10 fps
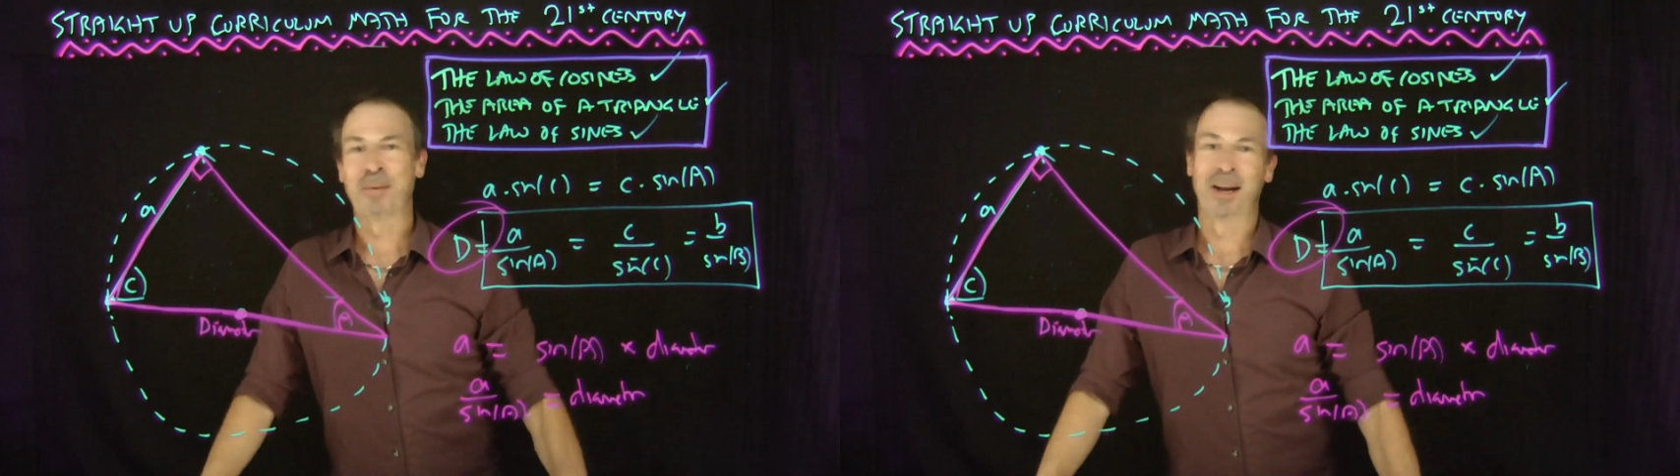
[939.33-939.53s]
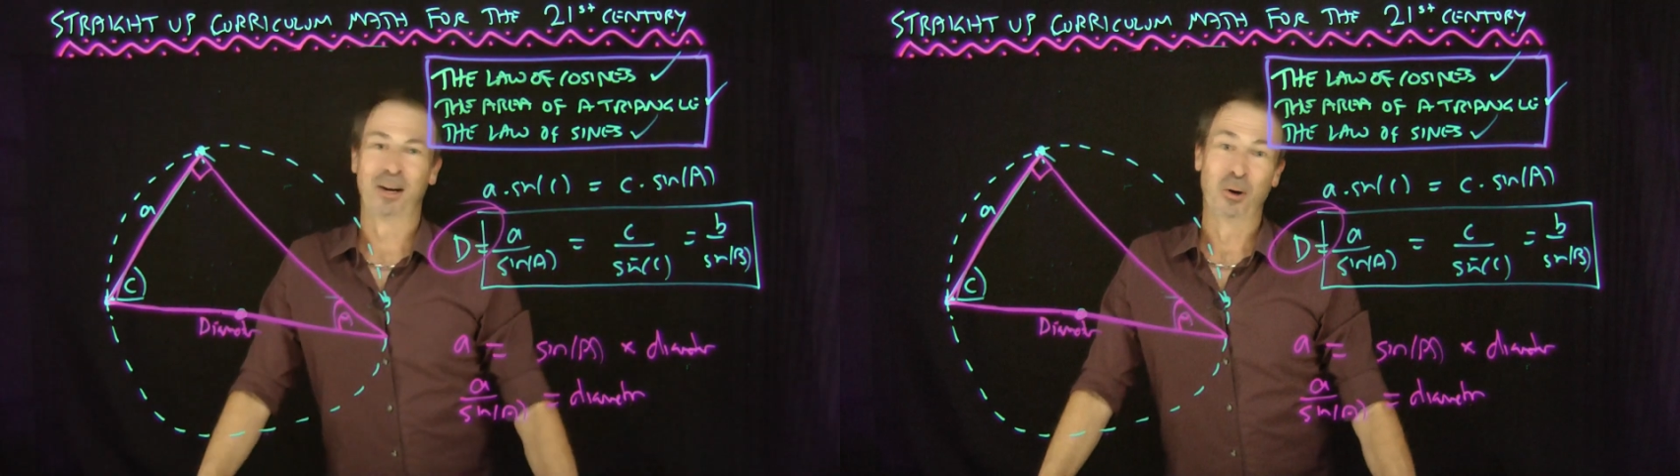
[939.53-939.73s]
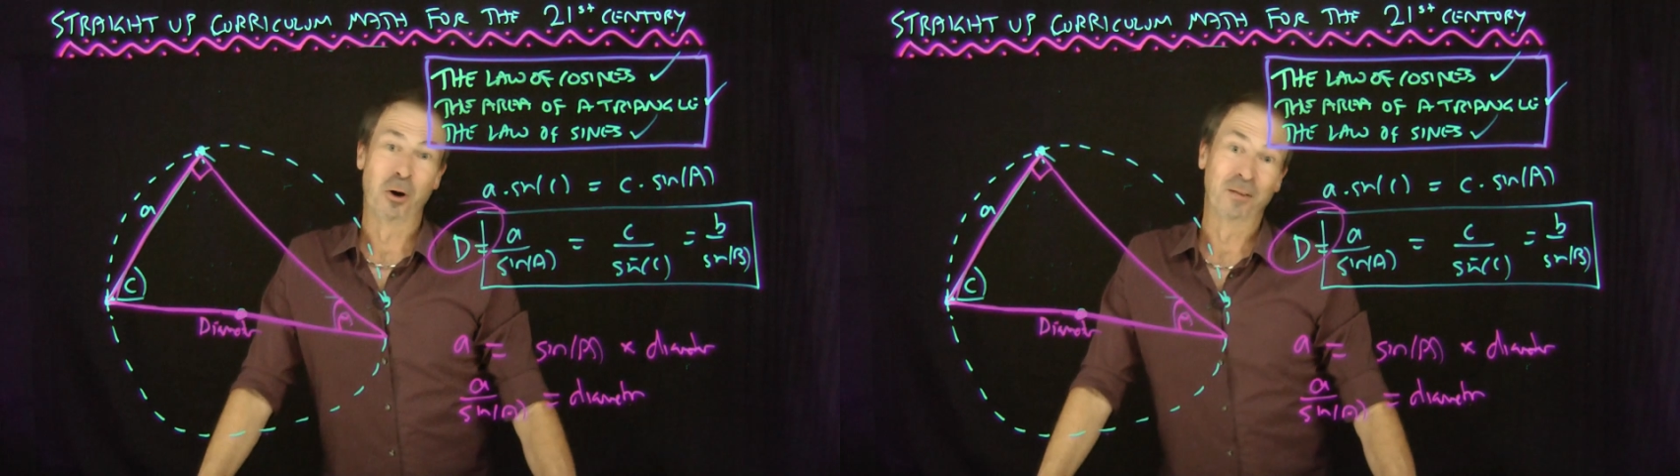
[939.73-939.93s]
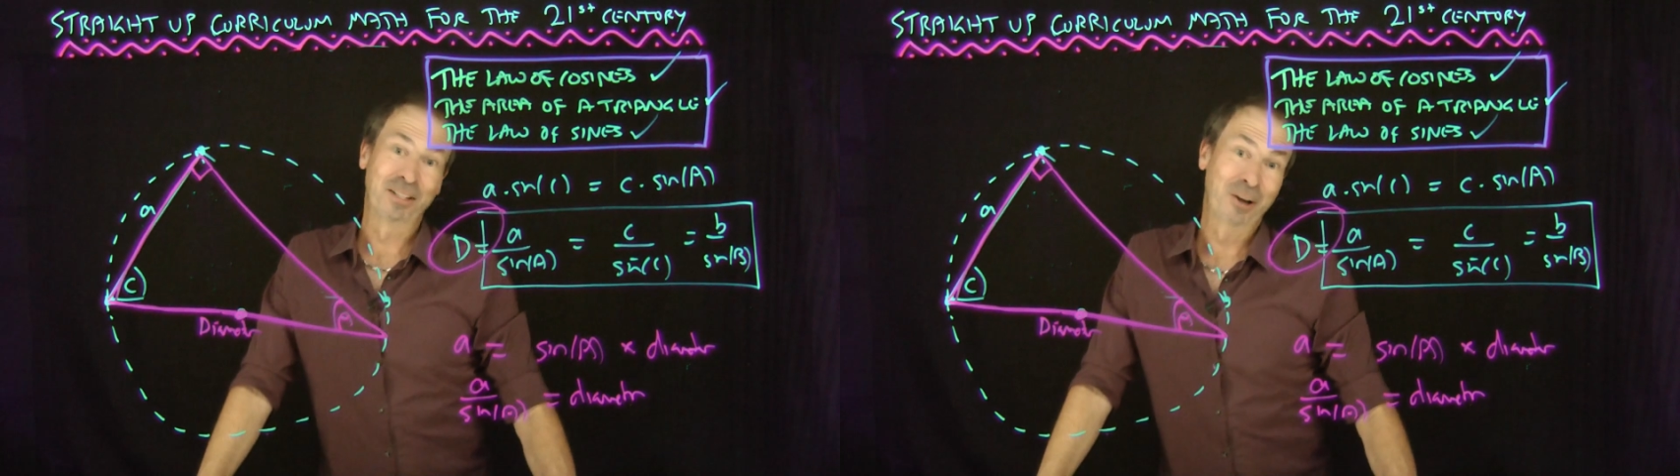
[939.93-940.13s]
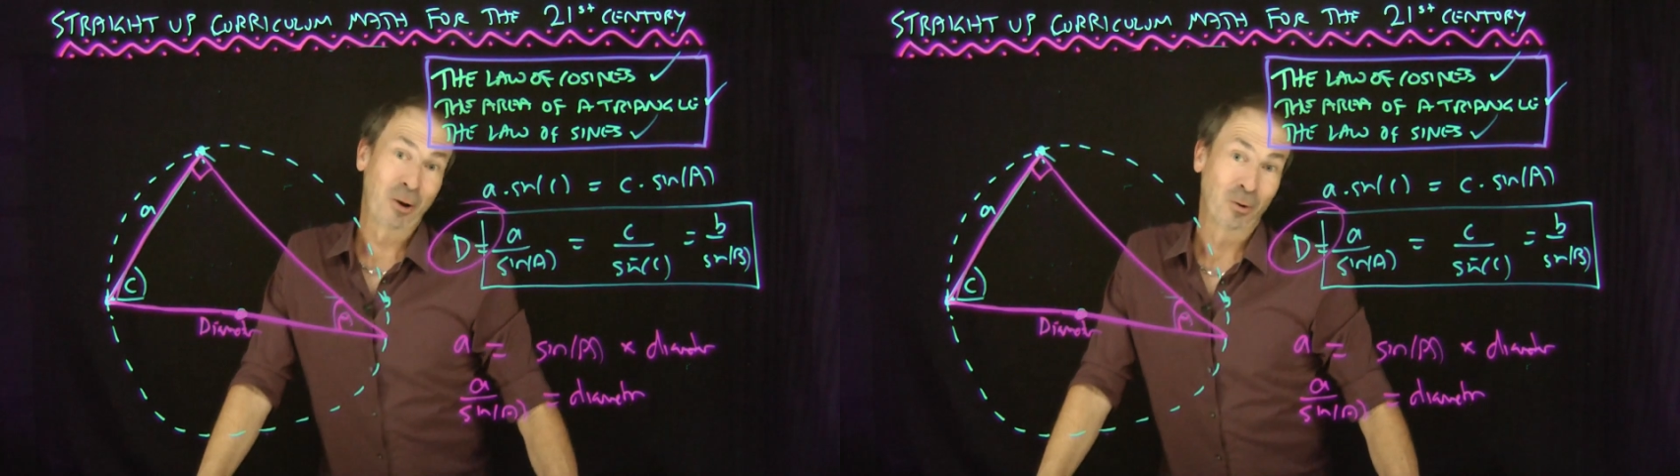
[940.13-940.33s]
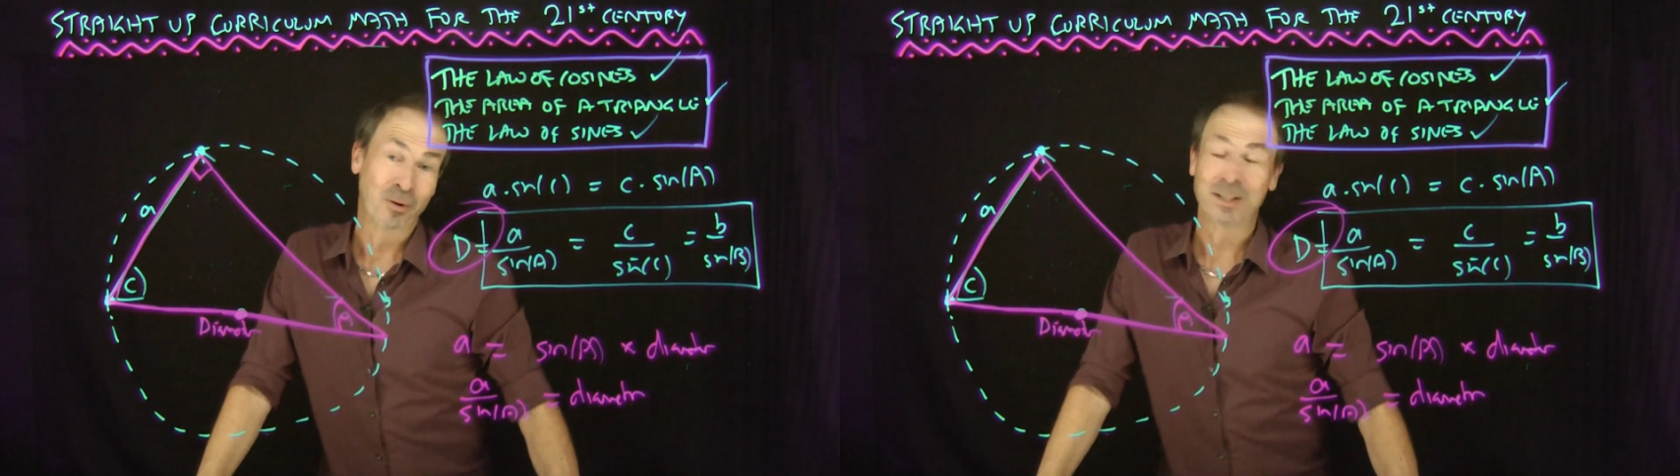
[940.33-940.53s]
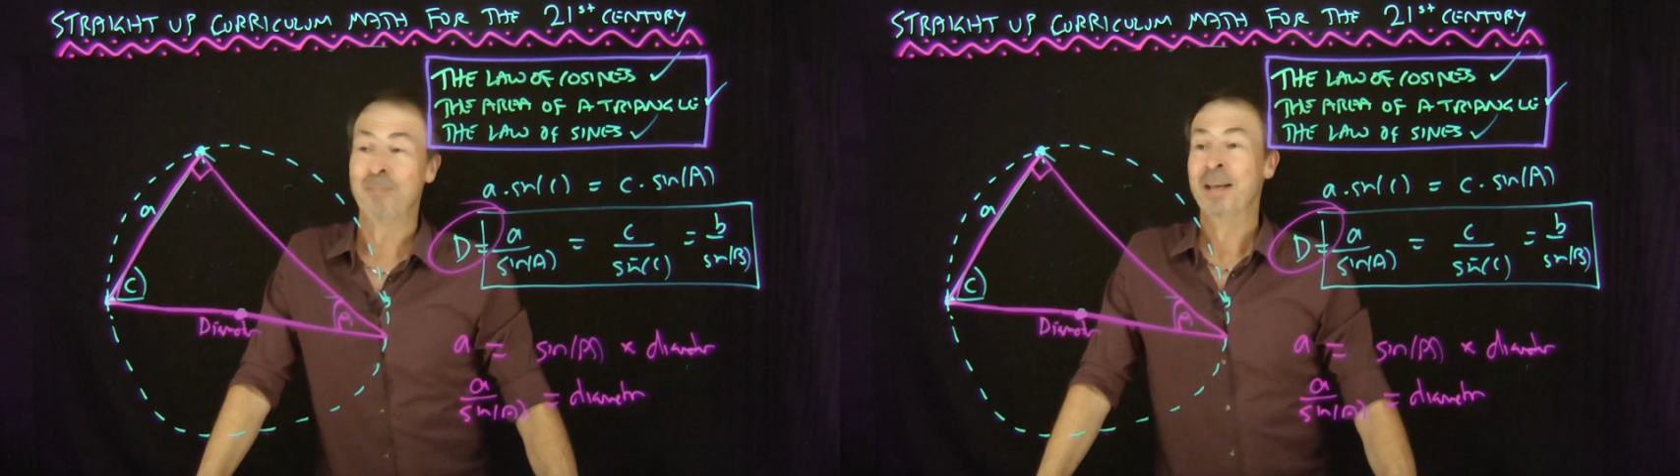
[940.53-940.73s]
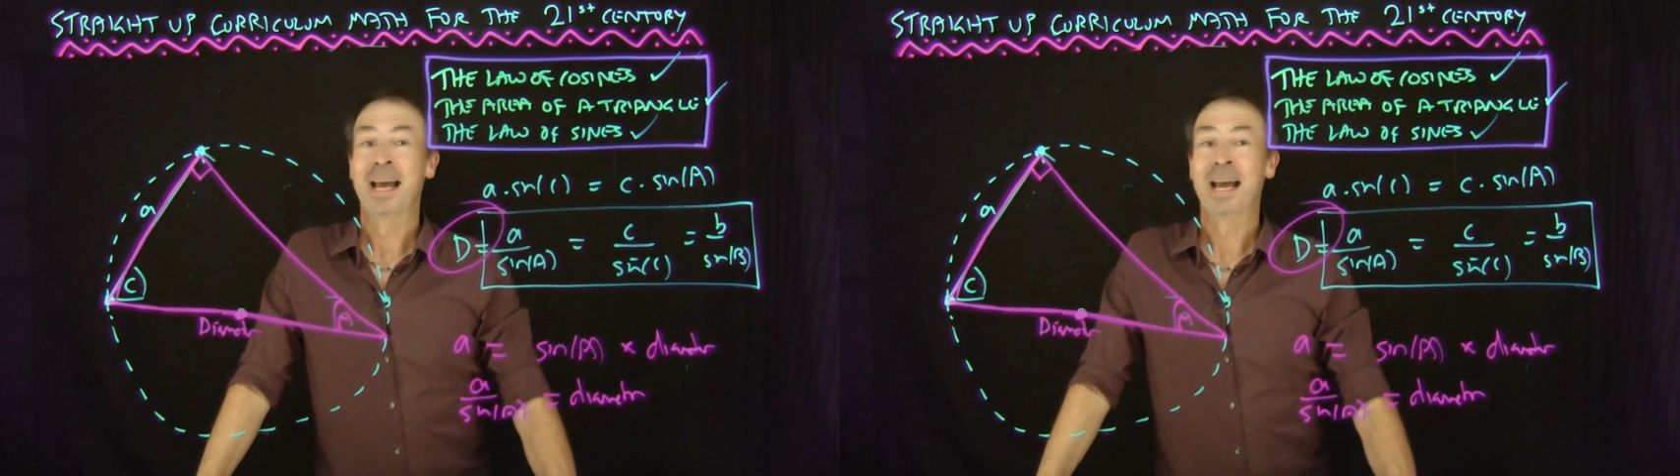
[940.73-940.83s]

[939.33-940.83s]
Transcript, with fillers: about a law of circles.